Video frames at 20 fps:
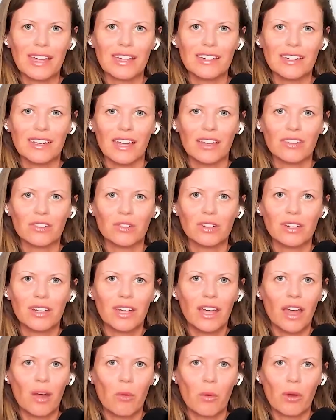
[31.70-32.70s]
in today. So
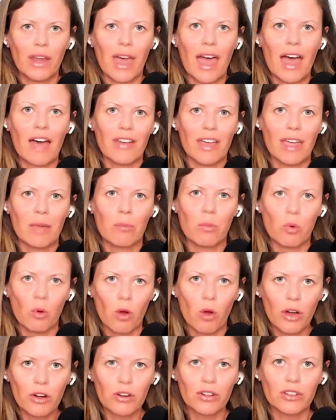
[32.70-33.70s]
today I want to have a
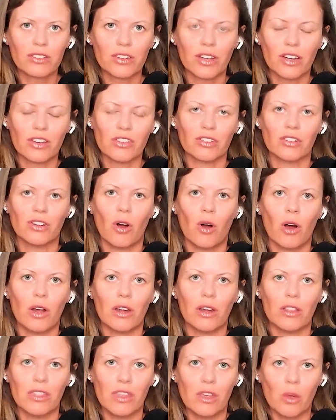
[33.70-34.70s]
broader discussion
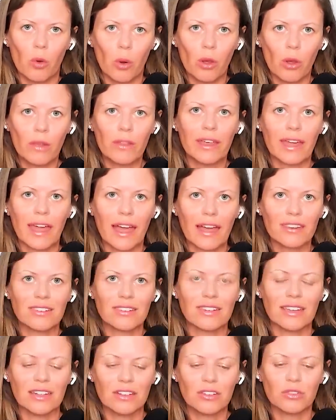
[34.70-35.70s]
on the oil and
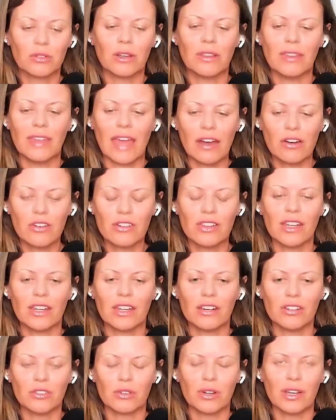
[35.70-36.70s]
gas industry, the energy
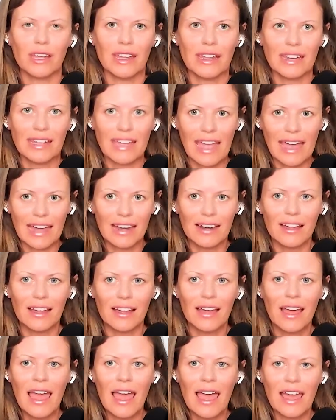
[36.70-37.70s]
industry in
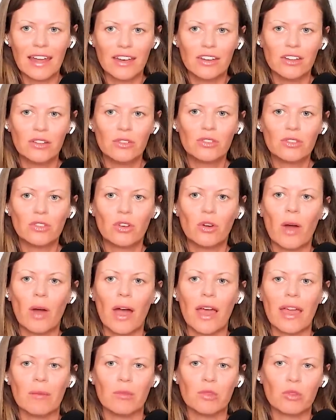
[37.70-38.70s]
Canada. And to do so, I
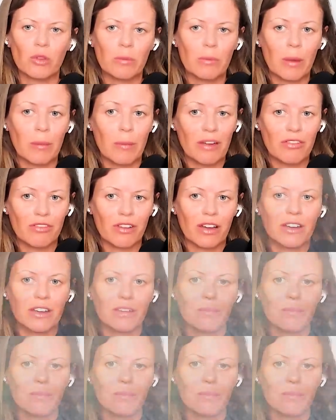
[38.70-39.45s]
am joined by my friend,